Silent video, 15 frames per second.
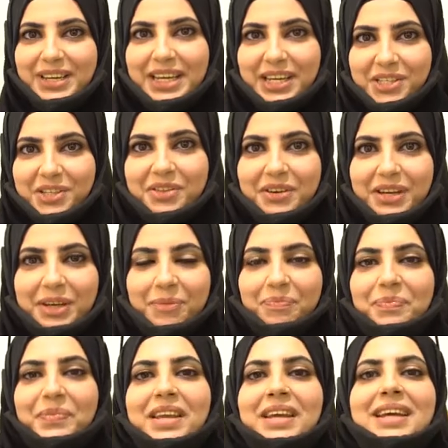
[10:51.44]
KG3.
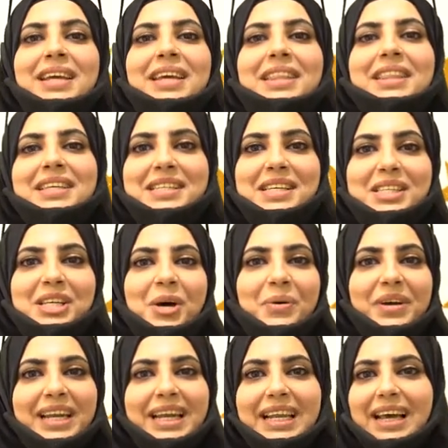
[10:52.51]
This is
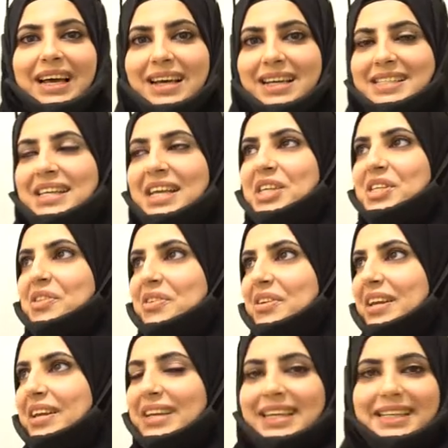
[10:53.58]
our class,
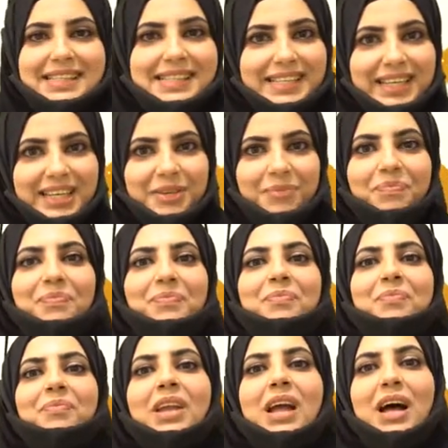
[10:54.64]
KG3 Green C.
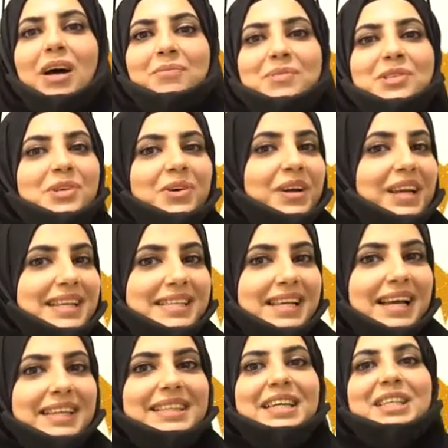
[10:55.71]
I'm so
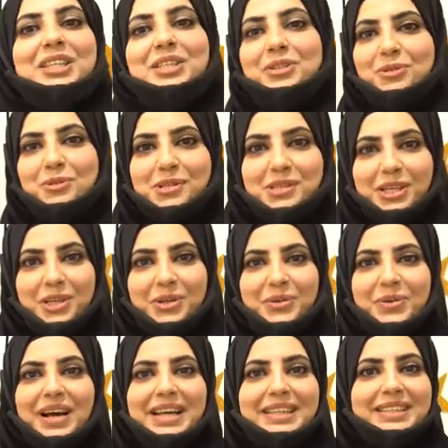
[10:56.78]
excited to see you
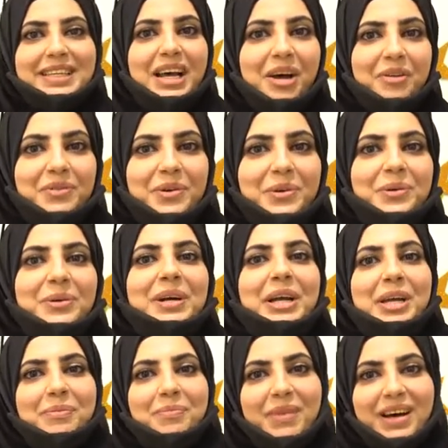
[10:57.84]
and have you
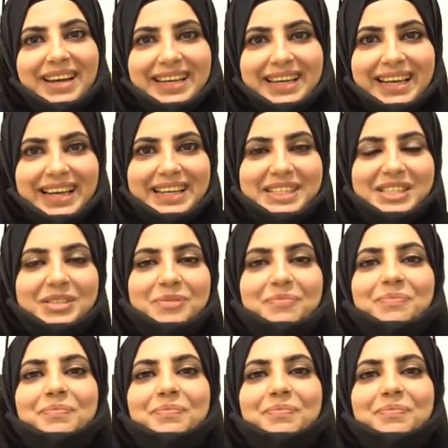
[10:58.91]
in my class.